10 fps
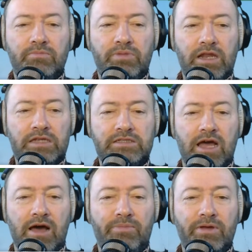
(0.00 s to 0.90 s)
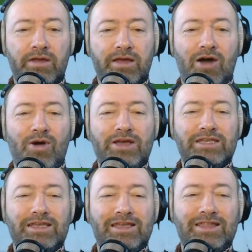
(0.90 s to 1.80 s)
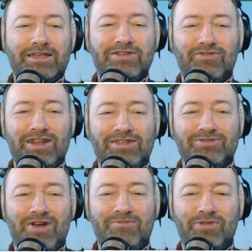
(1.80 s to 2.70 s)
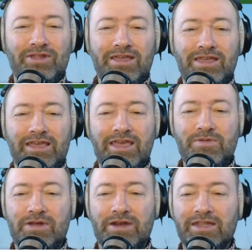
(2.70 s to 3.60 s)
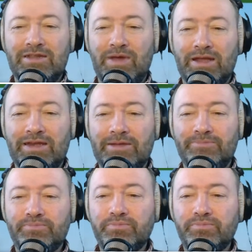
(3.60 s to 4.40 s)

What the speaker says: plussed up. Oh, I see. That's a really good way of putting it. Yeah, keeping money in the bank there.